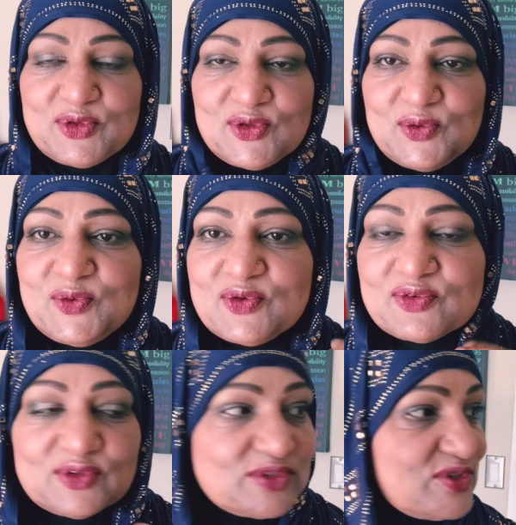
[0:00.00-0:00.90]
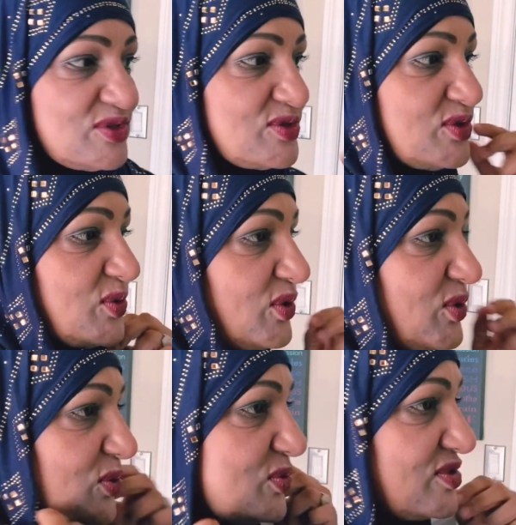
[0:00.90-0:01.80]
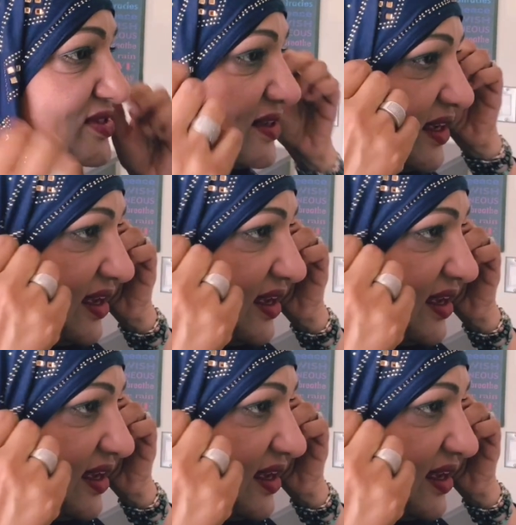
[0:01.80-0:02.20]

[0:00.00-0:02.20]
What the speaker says: beautiful, just so loose.